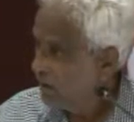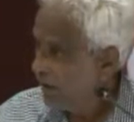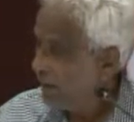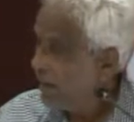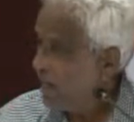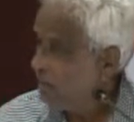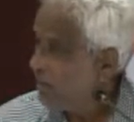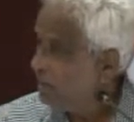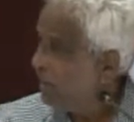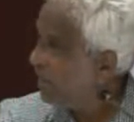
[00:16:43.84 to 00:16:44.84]
And I am
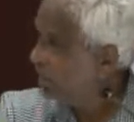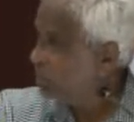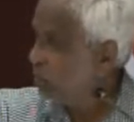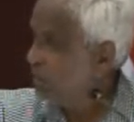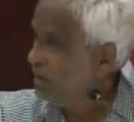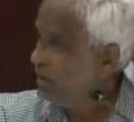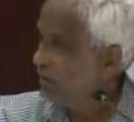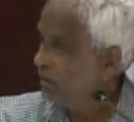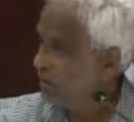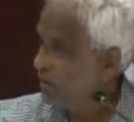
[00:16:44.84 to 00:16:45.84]
amazed to
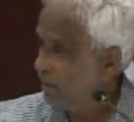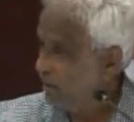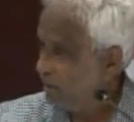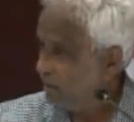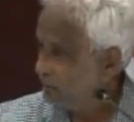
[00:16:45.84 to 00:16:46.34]
rediscover India.